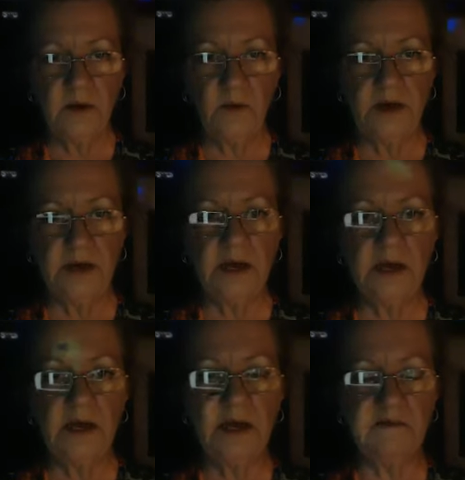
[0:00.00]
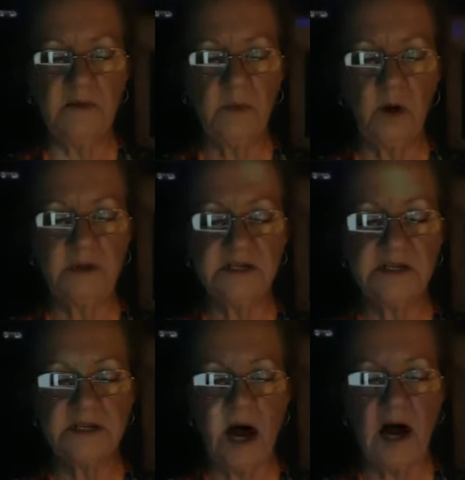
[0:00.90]
We give a moment's
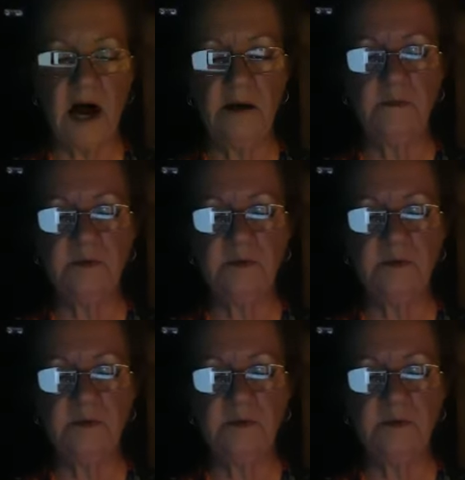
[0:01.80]
time to